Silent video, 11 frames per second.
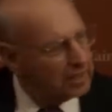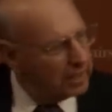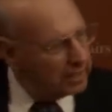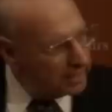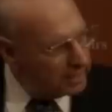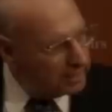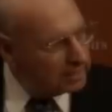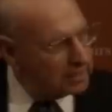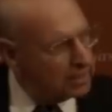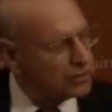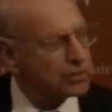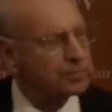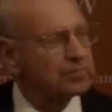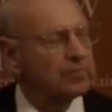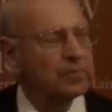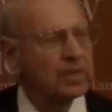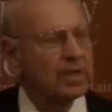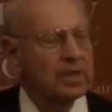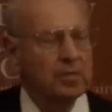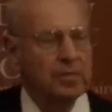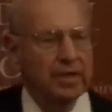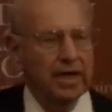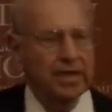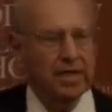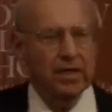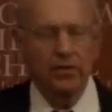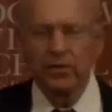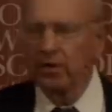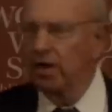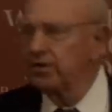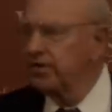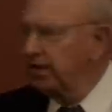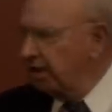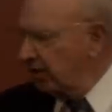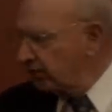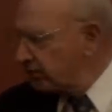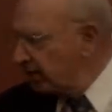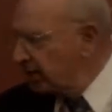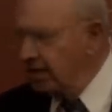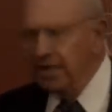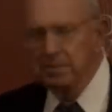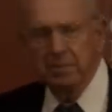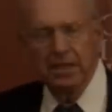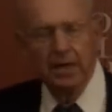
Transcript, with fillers: And I think it is. But I think there are things that can be